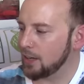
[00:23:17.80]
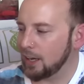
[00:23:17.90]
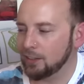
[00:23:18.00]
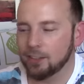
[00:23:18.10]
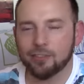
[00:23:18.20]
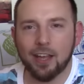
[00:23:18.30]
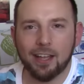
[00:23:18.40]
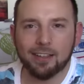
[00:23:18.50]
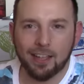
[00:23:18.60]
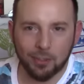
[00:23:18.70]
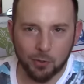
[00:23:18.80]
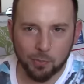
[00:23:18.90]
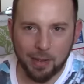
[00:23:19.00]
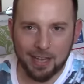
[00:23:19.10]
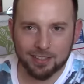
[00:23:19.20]
I love that. That little
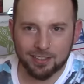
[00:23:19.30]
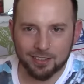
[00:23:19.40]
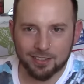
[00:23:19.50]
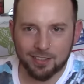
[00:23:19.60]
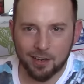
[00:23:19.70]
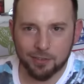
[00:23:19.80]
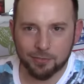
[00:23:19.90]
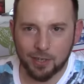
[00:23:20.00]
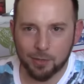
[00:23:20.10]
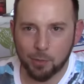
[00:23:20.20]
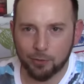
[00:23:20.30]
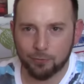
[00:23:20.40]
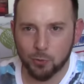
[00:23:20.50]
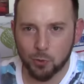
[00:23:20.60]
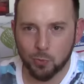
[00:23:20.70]
mask instead of a
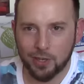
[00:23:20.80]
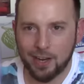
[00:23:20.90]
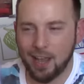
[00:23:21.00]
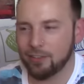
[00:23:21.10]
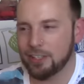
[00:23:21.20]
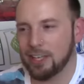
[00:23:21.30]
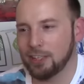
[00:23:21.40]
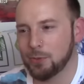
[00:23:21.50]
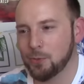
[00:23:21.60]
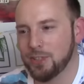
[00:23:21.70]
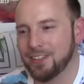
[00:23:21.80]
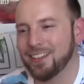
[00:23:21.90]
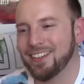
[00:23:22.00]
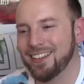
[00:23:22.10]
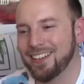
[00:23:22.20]
full one, having that little one.
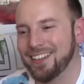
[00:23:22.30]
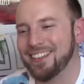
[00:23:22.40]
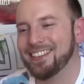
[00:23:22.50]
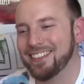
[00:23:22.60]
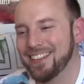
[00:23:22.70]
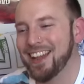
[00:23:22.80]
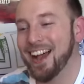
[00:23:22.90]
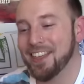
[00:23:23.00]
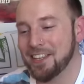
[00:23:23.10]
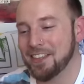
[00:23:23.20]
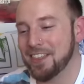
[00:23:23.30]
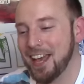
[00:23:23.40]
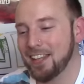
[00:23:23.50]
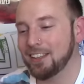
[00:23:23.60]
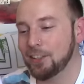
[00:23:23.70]
I think
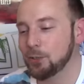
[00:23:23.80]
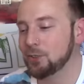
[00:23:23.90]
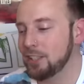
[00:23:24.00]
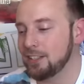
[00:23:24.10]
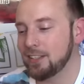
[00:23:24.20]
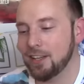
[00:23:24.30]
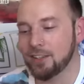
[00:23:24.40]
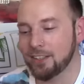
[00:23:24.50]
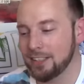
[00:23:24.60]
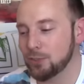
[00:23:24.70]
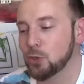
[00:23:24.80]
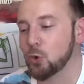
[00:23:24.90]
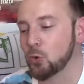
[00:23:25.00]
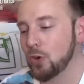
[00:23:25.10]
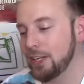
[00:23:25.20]
that little detail is
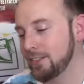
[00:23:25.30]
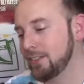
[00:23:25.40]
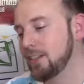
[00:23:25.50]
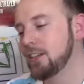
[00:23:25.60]
great.